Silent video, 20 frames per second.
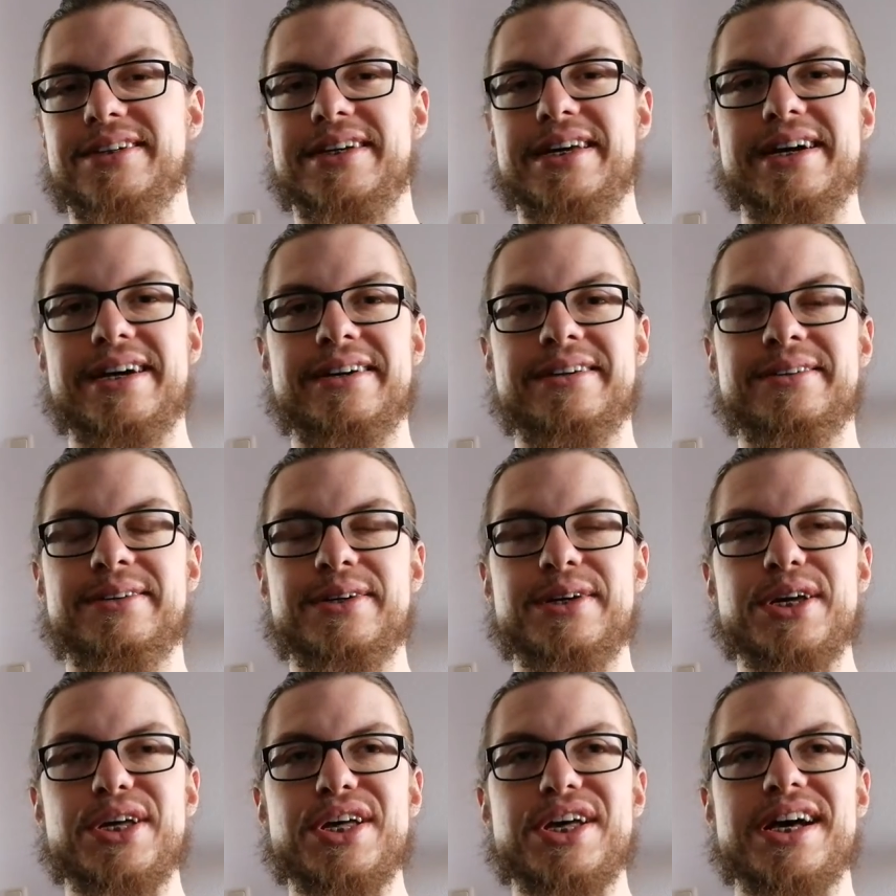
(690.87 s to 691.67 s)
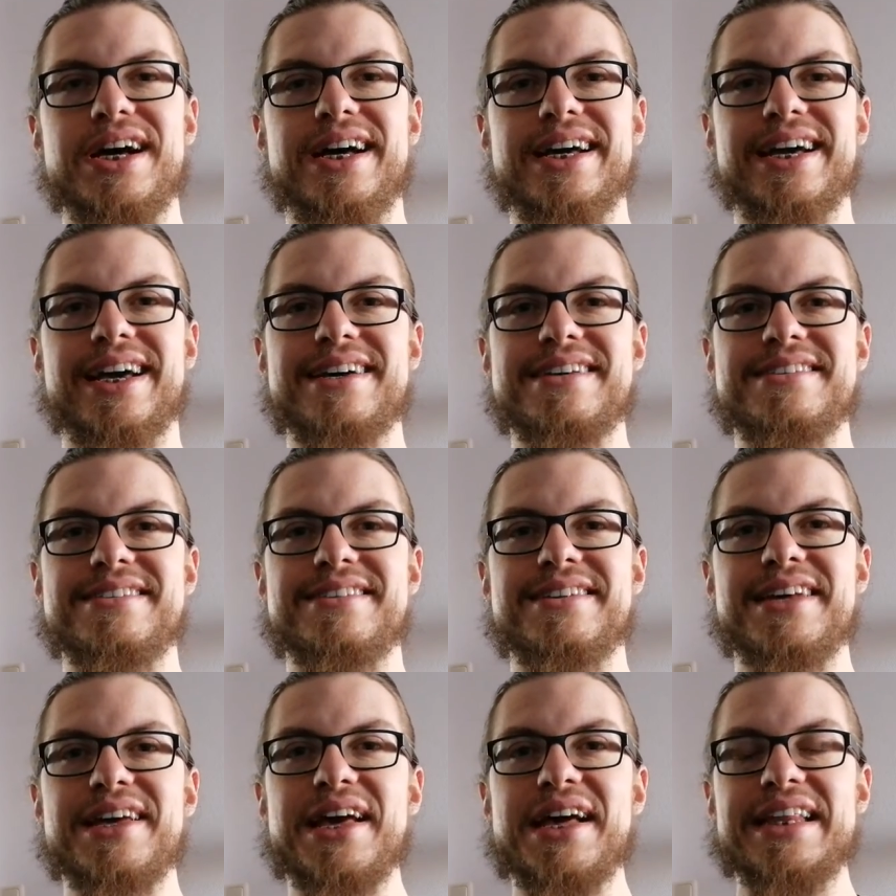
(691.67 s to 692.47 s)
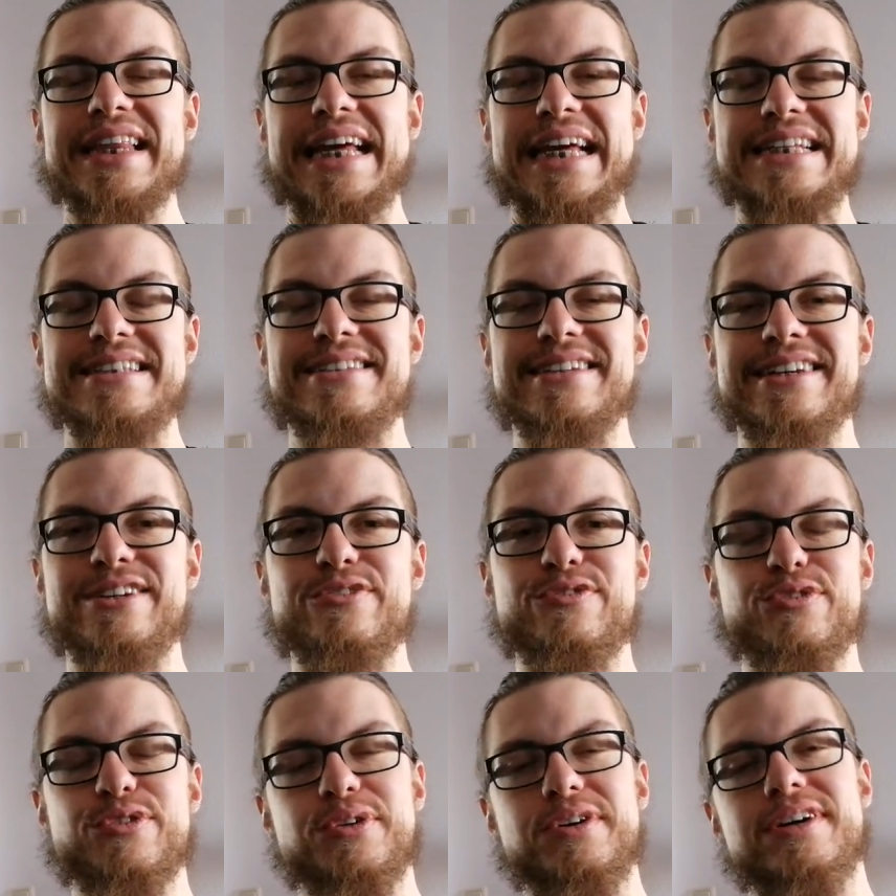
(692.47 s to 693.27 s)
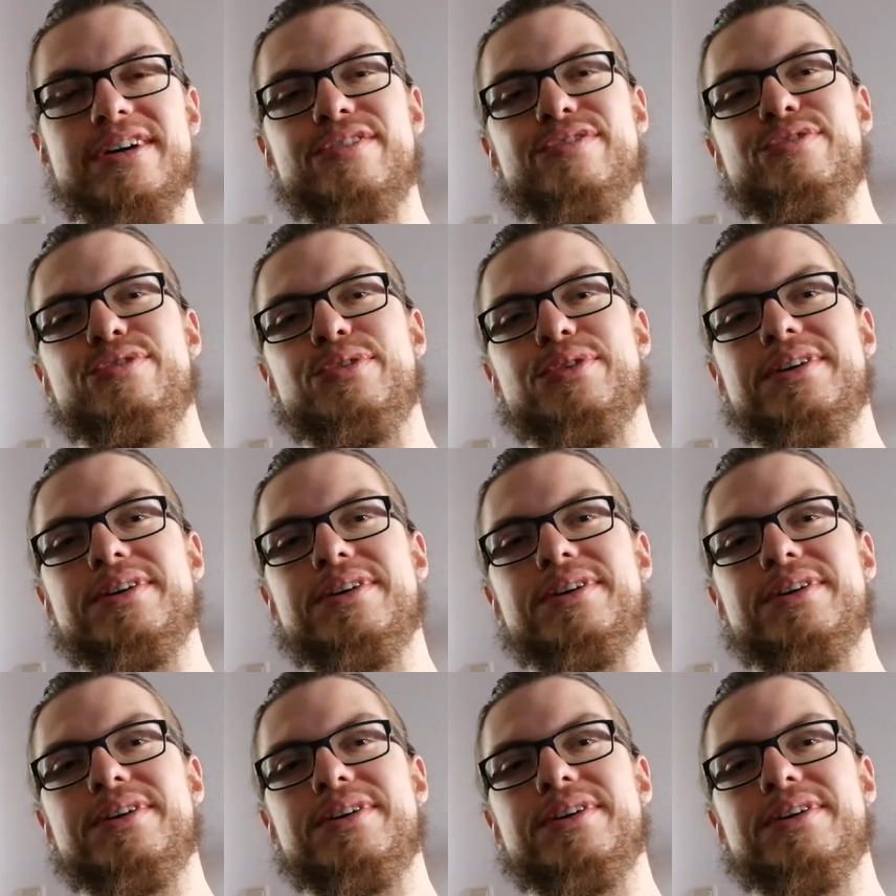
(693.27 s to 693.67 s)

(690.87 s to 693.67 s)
Yeah, I guess that's it for